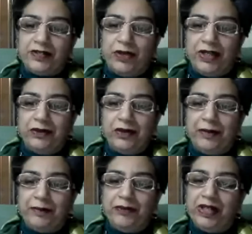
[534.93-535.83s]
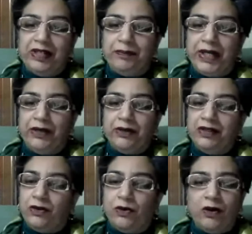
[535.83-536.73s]
going to happen will depend on
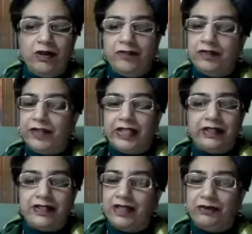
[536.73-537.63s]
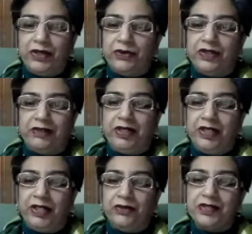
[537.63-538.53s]
all of the factors that we know that we need to